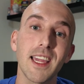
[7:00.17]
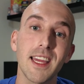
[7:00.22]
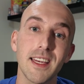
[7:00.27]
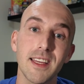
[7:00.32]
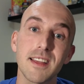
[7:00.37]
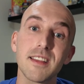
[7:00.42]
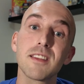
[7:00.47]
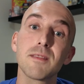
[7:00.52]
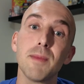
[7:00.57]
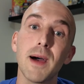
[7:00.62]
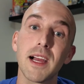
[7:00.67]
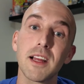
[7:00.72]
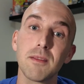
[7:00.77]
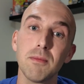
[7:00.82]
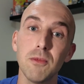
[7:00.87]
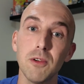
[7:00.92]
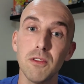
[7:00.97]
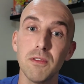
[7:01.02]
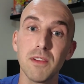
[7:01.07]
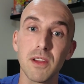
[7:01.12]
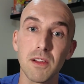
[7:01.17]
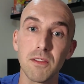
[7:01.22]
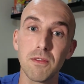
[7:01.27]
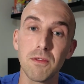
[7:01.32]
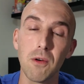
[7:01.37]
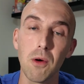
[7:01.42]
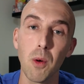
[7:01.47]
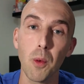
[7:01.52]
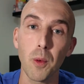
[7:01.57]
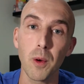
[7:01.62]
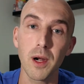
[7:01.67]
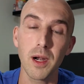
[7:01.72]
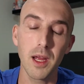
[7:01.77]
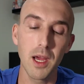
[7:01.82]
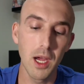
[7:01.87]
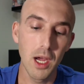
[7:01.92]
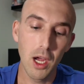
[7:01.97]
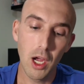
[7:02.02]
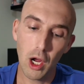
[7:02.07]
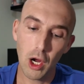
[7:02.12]
can expect moving forward.
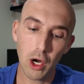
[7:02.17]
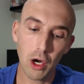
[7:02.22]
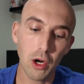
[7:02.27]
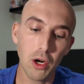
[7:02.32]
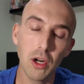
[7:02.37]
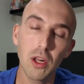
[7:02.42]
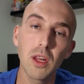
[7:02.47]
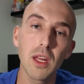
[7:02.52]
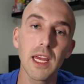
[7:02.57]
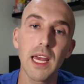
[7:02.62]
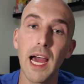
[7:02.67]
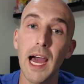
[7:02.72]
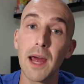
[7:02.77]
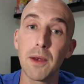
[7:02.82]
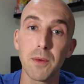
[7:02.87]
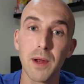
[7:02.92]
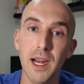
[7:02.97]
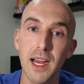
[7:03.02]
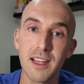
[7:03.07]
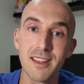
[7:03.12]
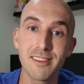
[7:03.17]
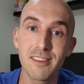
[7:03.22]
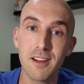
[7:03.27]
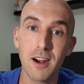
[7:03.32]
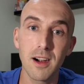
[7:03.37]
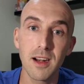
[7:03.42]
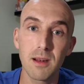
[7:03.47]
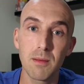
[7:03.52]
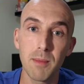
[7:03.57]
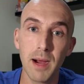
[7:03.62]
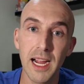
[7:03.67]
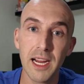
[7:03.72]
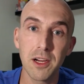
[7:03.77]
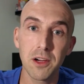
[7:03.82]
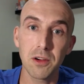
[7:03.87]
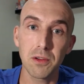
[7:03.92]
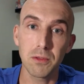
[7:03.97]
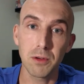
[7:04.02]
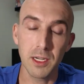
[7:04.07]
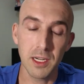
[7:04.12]
Early on, when I started my
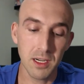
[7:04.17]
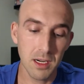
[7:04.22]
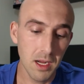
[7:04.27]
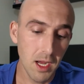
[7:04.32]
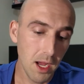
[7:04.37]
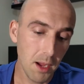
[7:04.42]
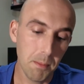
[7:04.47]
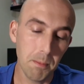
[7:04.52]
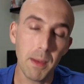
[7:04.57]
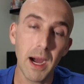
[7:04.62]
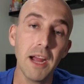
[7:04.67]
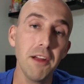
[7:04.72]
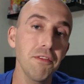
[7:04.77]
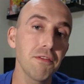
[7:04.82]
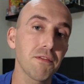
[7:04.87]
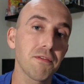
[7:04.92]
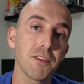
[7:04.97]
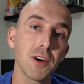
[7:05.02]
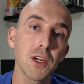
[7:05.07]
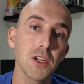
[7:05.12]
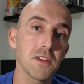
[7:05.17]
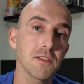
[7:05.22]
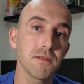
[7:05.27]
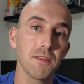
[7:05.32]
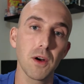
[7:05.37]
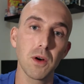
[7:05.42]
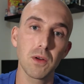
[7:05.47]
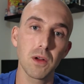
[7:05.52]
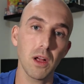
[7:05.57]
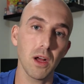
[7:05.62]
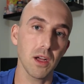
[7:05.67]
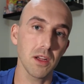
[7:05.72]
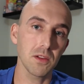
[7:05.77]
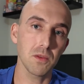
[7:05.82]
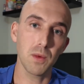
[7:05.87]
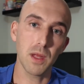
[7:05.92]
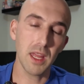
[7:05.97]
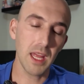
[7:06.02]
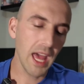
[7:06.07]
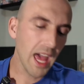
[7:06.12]
career, my first phone
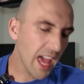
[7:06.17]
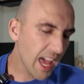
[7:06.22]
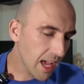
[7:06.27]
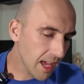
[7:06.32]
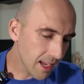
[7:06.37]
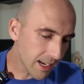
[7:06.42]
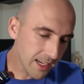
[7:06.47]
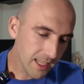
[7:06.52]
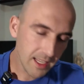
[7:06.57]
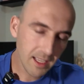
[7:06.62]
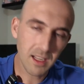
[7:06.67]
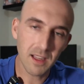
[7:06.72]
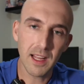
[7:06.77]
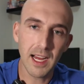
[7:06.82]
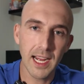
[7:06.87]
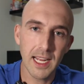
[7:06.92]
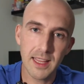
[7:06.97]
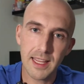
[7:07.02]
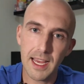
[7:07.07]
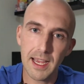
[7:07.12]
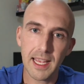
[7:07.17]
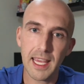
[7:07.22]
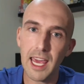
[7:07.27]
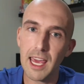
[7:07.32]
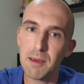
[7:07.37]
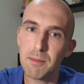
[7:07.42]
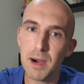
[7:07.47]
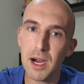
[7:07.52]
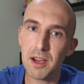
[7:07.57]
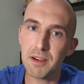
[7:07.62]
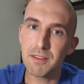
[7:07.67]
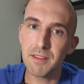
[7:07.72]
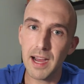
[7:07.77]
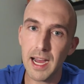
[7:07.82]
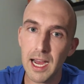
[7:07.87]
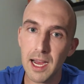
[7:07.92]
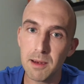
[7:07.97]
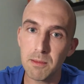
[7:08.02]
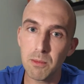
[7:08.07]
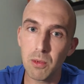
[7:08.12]
calls with any client that came out of
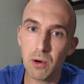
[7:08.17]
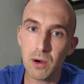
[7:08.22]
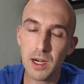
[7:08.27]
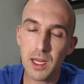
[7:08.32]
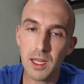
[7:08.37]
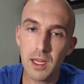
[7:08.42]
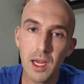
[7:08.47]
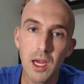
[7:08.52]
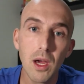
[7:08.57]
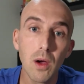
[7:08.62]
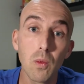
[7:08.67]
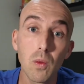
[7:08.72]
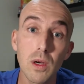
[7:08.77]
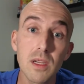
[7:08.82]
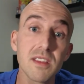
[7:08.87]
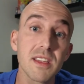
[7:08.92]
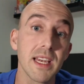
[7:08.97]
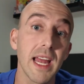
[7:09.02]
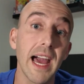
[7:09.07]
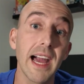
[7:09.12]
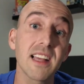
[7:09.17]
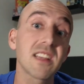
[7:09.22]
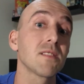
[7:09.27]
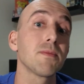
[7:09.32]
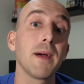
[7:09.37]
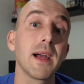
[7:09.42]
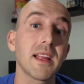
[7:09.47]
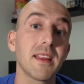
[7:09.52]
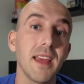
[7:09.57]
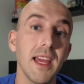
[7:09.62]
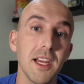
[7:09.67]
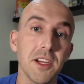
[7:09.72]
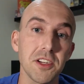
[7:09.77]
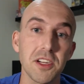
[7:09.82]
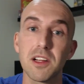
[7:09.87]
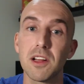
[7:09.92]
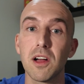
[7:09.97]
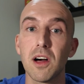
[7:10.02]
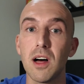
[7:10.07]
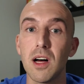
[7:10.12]
onboarding was an
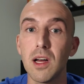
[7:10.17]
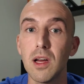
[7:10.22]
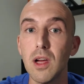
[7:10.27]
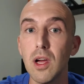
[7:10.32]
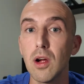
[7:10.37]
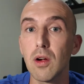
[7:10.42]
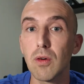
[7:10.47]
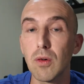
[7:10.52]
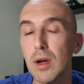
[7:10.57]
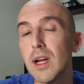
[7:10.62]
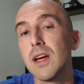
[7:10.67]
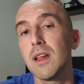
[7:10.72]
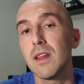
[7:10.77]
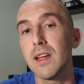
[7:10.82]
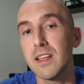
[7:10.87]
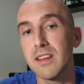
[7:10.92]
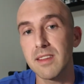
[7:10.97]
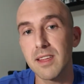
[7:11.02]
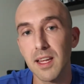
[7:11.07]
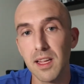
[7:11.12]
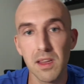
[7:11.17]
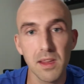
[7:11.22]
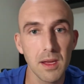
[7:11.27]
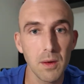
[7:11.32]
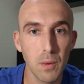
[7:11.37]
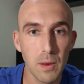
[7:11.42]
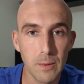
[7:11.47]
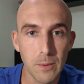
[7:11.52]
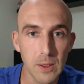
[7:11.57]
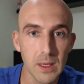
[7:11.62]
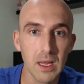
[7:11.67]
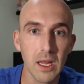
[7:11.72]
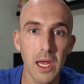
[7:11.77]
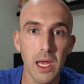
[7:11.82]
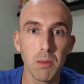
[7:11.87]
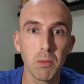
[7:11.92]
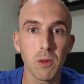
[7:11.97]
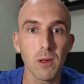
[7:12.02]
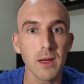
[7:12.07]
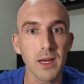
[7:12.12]
expectation call. Realistically, we would
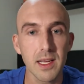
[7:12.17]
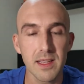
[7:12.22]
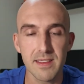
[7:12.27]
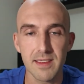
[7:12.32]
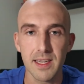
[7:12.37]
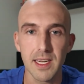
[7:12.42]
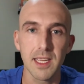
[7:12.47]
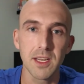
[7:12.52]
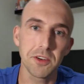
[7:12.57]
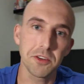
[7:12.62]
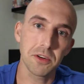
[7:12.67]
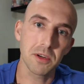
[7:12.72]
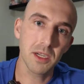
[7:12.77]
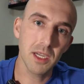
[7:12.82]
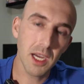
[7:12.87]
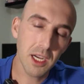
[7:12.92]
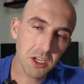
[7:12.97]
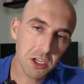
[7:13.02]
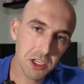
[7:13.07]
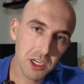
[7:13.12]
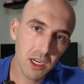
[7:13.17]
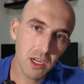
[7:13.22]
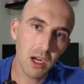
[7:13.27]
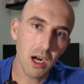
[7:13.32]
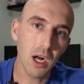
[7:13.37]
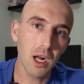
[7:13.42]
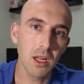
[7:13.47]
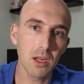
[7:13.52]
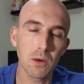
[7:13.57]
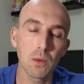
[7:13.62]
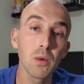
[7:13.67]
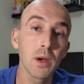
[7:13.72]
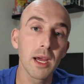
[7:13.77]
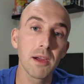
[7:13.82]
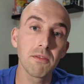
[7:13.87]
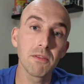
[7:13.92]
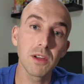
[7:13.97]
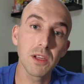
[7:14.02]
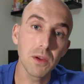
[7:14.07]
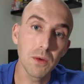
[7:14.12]
label it as an introduction call or
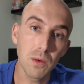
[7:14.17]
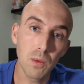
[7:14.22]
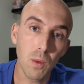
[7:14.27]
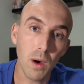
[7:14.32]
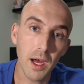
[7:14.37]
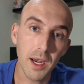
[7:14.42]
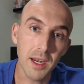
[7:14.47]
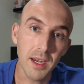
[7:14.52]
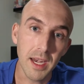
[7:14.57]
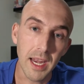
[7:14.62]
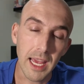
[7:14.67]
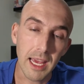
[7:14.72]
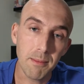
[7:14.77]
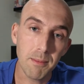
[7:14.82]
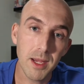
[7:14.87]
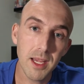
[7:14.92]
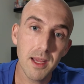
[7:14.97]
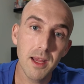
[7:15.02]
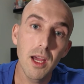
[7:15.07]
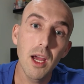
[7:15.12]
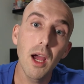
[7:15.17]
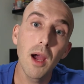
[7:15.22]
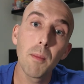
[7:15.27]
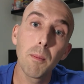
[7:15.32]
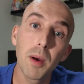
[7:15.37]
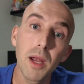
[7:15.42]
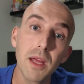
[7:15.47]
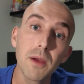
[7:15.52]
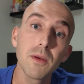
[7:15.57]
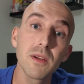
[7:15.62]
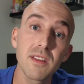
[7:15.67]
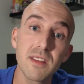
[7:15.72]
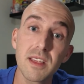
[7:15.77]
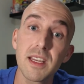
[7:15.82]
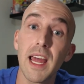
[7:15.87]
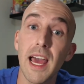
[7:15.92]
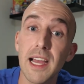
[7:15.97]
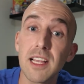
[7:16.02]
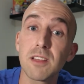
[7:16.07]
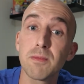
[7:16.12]
whatever you would want to name it, but it was
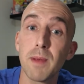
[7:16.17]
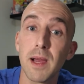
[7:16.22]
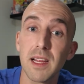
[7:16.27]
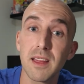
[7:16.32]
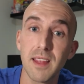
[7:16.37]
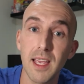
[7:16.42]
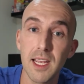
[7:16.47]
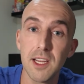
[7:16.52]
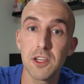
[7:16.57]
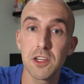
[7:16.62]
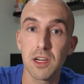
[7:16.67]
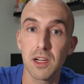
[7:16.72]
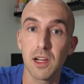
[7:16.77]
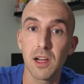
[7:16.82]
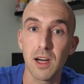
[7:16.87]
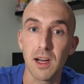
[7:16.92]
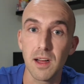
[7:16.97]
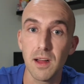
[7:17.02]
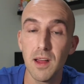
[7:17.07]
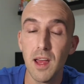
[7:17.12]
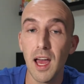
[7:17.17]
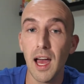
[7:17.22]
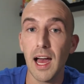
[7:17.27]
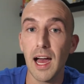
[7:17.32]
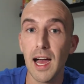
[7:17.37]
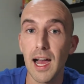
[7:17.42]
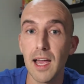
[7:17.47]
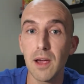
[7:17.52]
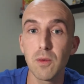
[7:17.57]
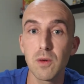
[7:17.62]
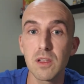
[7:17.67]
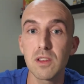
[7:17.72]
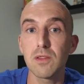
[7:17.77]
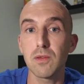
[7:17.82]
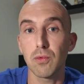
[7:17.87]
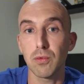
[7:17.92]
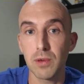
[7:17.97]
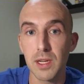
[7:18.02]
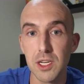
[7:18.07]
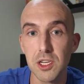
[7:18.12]
an expectation call. I
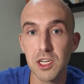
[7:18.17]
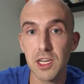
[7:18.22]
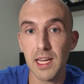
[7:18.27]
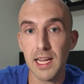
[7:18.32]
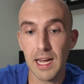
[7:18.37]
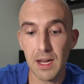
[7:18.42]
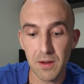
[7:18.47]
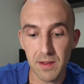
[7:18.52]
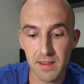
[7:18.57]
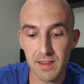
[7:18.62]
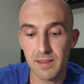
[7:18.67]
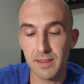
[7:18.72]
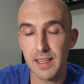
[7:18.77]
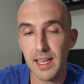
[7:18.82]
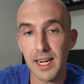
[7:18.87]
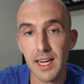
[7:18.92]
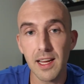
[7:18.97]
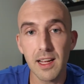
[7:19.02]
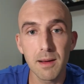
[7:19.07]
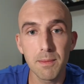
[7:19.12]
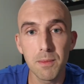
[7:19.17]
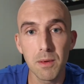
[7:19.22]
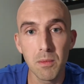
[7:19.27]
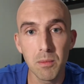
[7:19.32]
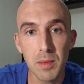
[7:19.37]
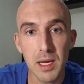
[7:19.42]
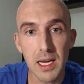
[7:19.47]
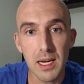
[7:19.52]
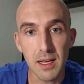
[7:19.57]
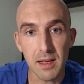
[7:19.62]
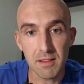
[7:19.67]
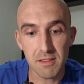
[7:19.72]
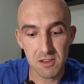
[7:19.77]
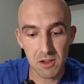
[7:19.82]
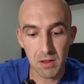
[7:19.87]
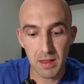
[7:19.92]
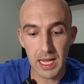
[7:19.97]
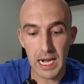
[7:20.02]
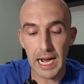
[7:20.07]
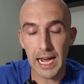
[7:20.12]
was reaching out and setting up a meeting
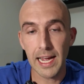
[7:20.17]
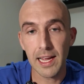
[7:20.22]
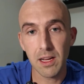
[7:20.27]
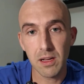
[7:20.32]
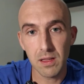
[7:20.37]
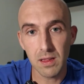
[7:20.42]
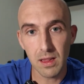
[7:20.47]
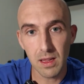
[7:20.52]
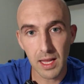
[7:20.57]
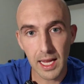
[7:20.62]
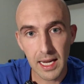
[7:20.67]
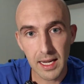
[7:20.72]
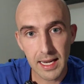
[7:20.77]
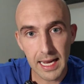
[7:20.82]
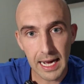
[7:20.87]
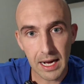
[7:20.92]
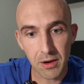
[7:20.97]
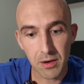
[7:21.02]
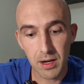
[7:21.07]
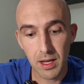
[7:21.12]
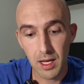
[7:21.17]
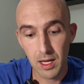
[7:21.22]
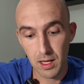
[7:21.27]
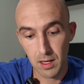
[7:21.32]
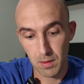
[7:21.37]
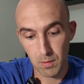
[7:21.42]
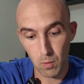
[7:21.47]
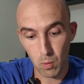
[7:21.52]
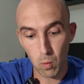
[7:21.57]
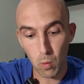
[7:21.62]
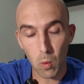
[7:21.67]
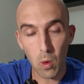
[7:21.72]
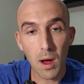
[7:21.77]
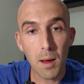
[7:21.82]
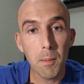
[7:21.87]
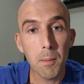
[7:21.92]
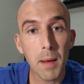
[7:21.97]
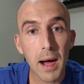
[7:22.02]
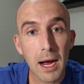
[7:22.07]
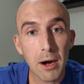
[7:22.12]
so that I could lay down
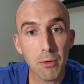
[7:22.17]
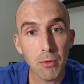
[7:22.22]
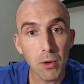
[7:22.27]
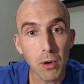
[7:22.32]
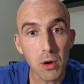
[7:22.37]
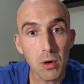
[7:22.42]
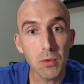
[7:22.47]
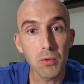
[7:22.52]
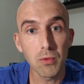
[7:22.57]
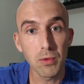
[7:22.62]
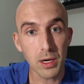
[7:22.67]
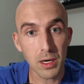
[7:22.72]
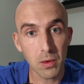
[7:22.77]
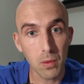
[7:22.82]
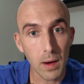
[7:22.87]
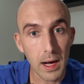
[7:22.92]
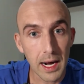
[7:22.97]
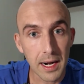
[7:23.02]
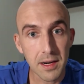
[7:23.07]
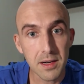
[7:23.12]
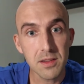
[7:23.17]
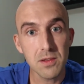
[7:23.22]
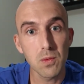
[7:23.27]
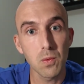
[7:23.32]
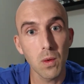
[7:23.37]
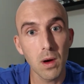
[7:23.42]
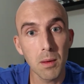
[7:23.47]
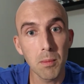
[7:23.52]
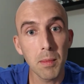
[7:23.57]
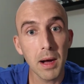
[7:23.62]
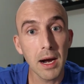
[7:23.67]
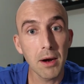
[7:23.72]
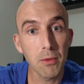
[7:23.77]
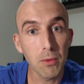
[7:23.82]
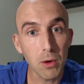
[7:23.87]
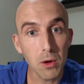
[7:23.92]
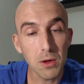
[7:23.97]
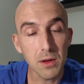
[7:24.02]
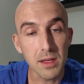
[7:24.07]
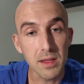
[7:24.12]
what my role requires, what my
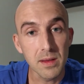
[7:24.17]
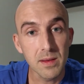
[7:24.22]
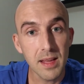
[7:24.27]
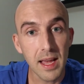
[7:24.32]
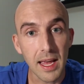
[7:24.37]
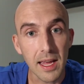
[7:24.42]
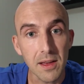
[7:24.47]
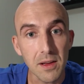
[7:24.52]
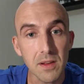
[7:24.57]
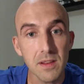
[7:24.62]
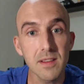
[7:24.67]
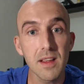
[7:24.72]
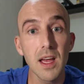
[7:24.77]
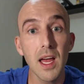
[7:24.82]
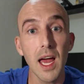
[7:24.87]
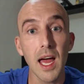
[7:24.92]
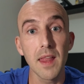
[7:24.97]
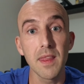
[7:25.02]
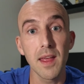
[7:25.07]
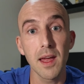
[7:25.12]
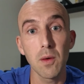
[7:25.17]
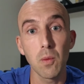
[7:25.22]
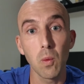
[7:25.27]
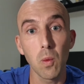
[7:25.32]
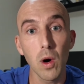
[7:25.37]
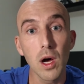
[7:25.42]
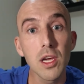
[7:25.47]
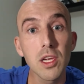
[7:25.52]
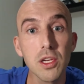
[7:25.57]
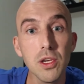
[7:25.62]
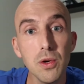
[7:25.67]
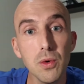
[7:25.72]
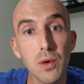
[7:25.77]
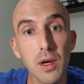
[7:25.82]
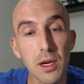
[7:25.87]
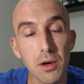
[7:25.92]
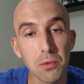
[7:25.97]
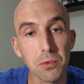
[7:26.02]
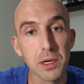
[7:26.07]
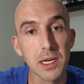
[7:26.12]
role entails, and then what you
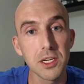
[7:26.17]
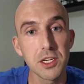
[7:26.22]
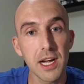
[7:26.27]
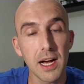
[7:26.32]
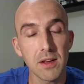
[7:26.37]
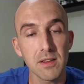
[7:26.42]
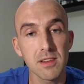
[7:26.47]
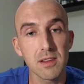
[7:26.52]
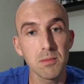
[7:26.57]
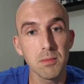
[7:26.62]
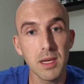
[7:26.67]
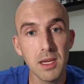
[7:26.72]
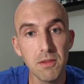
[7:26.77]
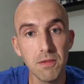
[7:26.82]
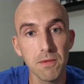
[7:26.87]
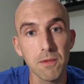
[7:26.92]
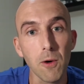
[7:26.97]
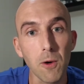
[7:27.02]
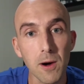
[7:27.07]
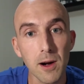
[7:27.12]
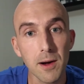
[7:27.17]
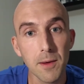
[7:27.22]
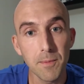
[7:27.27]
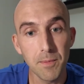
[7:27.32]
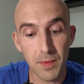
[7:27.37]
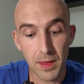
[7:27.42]
can reach out to me for.